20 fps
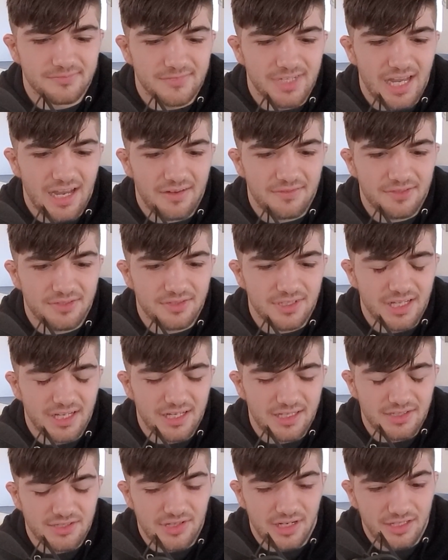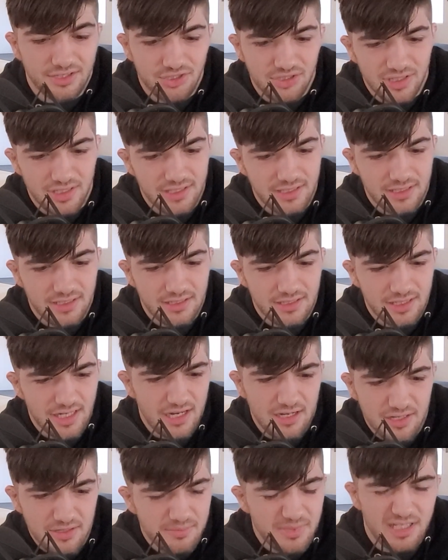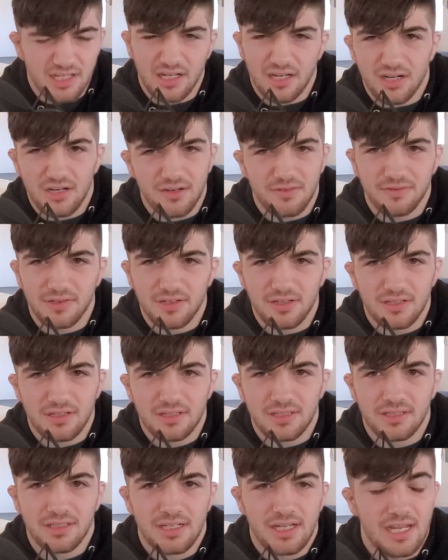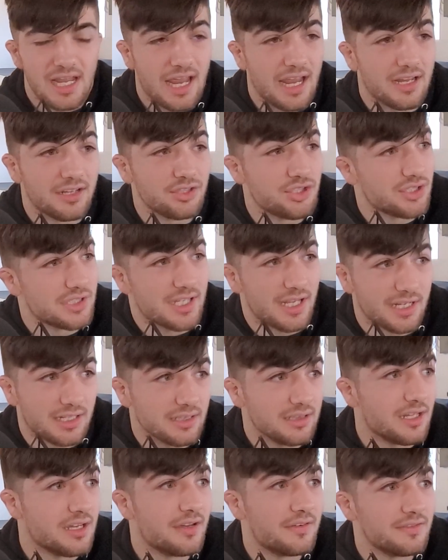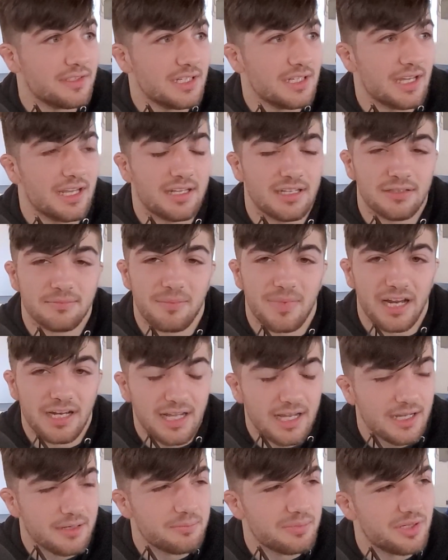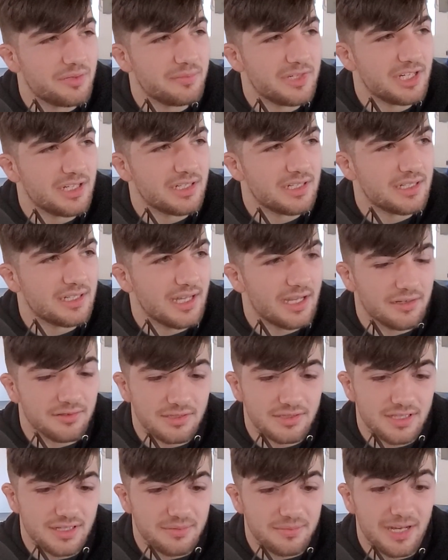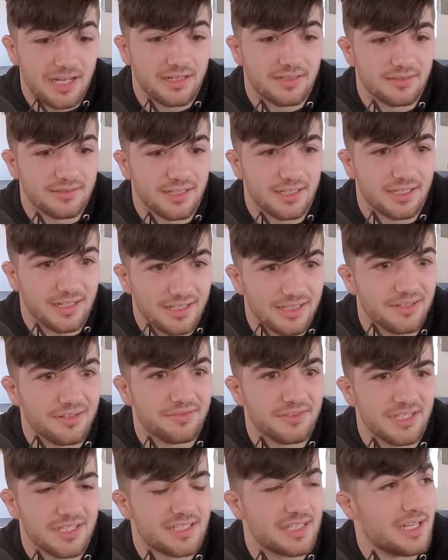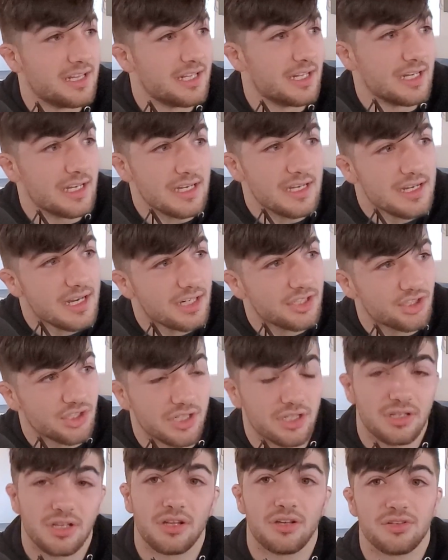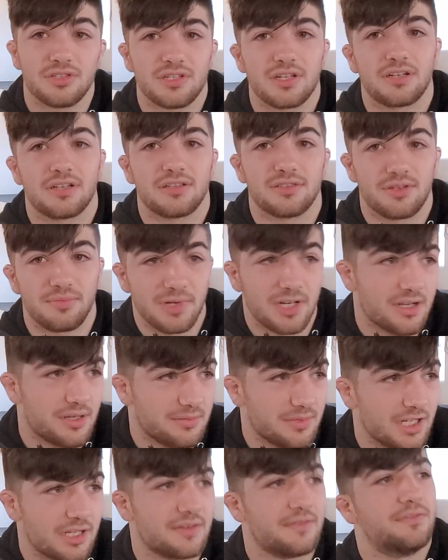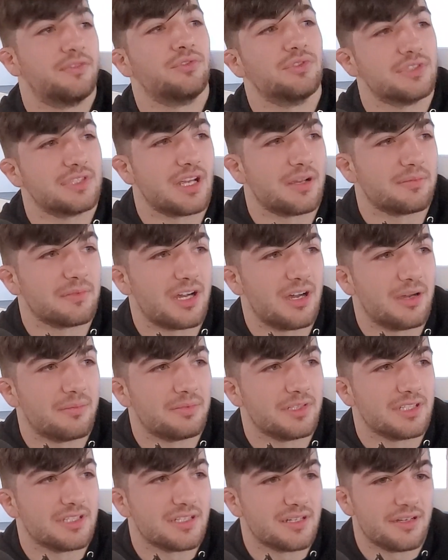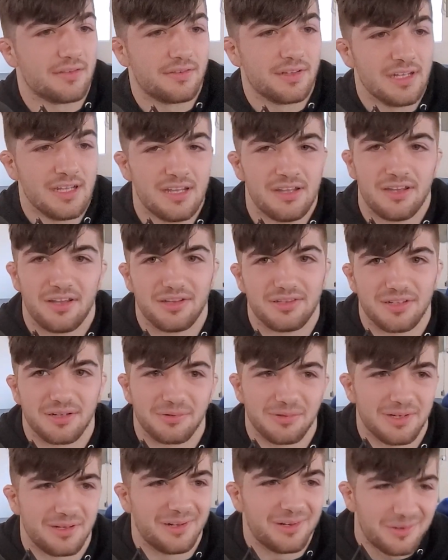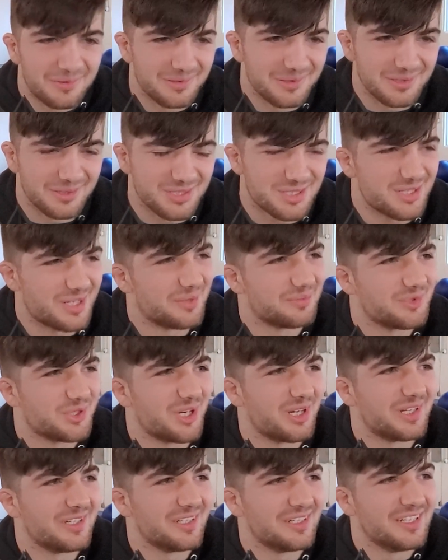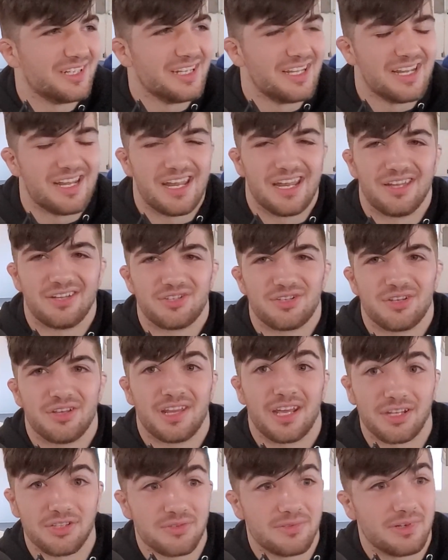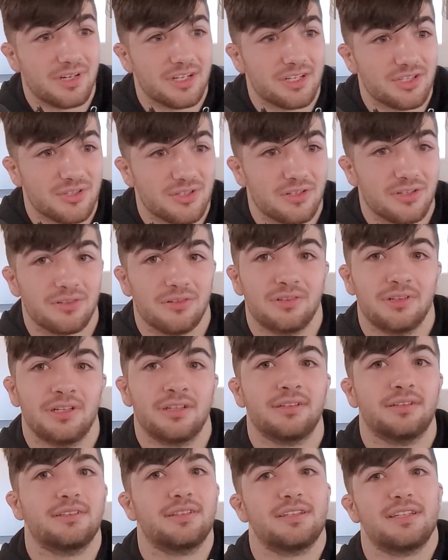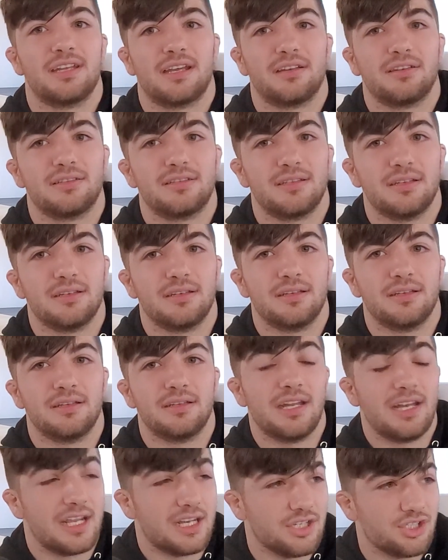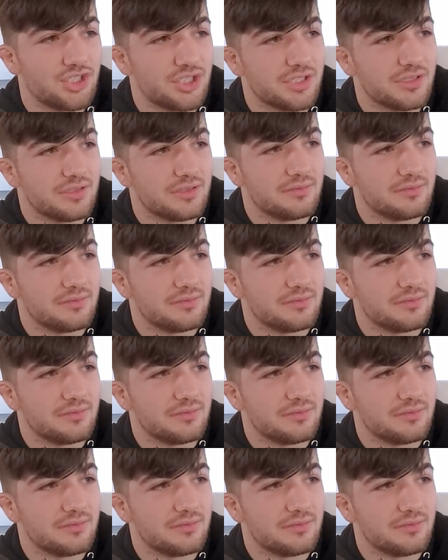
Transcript: after that, so I trained there, and it'd be like off and on, and I just like loved it, and my dad put me in it, and I was like, man, like I love this. And then he actually closed down to become like a full-time cop and stuff. I was like, well, I'll stop training. And so that's when I started going down to the nation